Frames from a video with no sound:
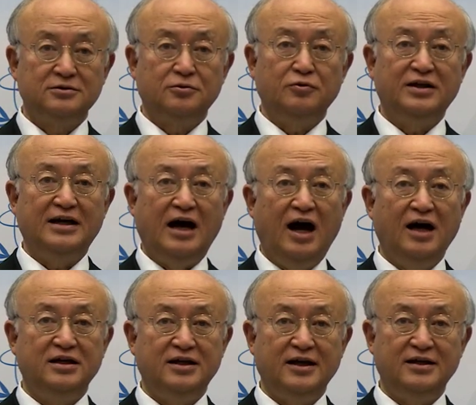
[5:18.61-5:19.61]
to the
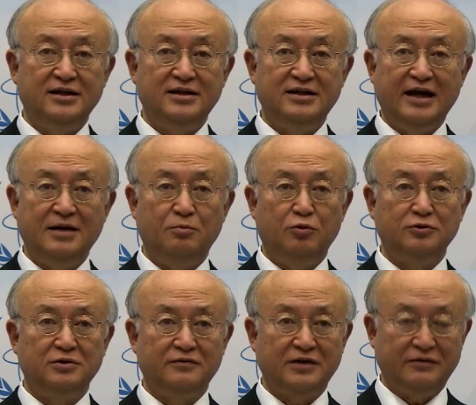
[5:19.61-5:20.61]
IAEA Board of